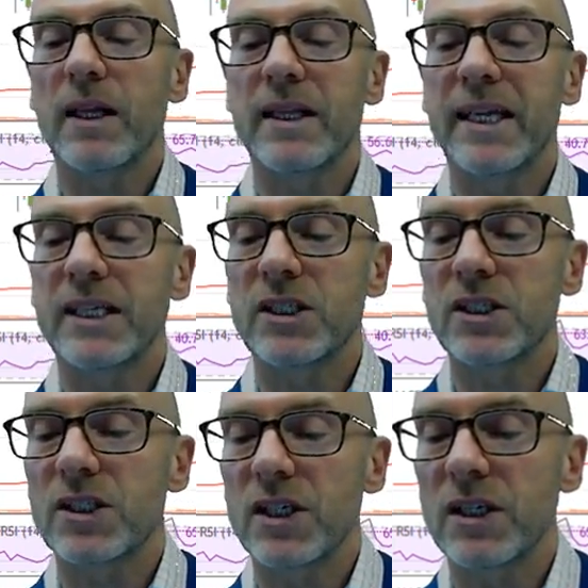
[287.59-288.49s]

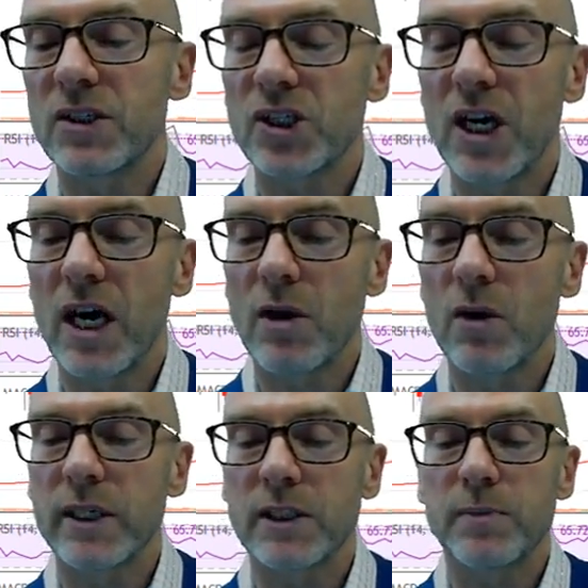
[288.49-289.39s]
this share
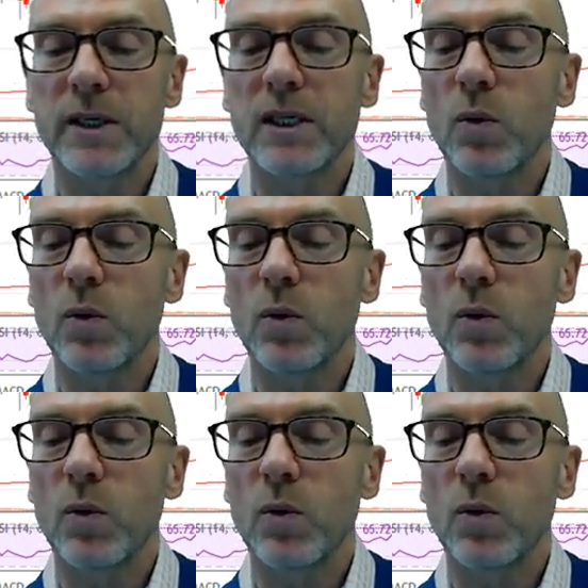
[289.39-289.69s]
OSB,